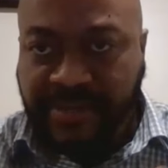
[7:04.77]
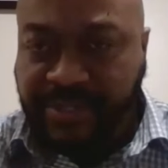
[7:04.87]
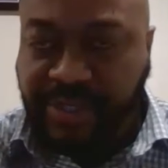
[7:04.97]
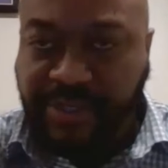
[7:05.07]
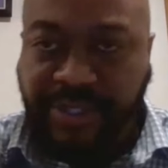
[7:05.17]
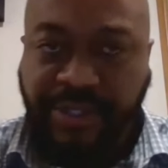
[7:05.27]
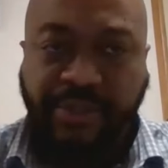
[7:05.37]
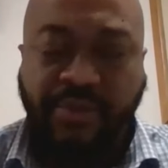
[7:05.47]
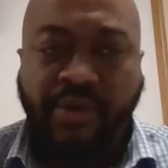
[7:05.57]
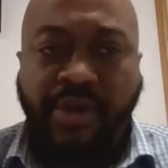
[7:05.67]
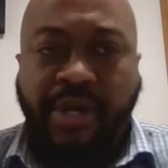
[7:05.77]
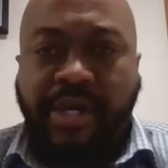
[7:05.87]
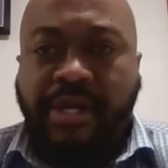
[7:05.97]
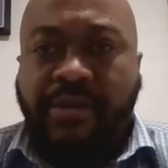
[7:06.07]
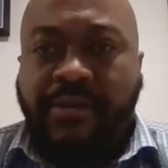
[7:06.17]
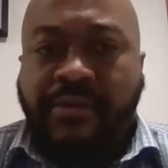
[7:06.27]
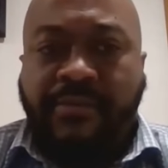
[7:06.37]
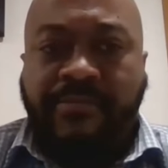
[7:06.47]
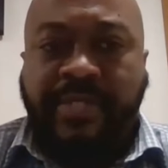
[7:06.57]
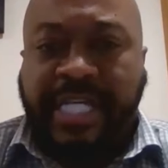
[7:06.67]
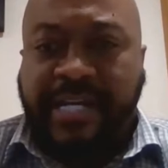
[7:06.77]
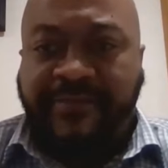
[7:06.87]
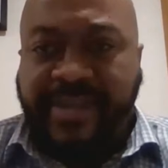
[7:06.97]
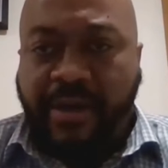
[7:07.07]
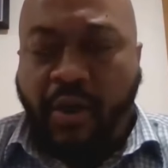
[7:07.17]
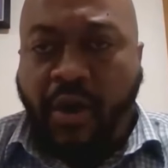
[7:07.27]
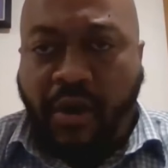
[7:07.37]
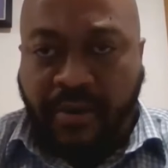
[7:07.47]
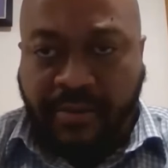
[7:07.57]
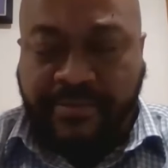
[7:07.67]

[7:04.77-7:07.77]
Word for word: to to give their all